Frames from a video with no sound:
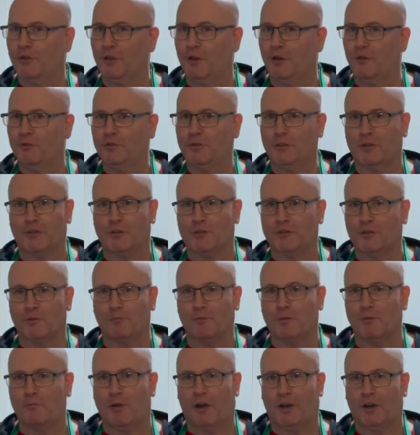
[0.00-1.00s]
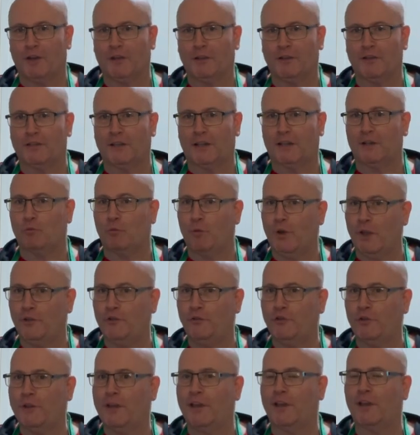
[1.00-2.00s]
go to the supermarket and
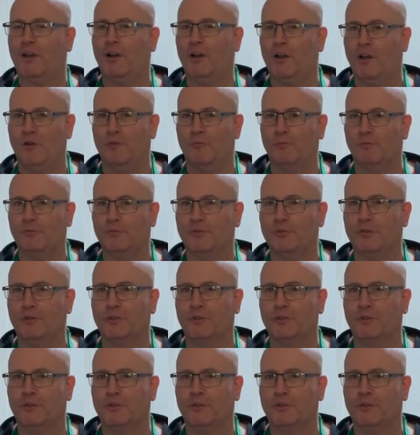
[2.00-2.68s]
when you get home,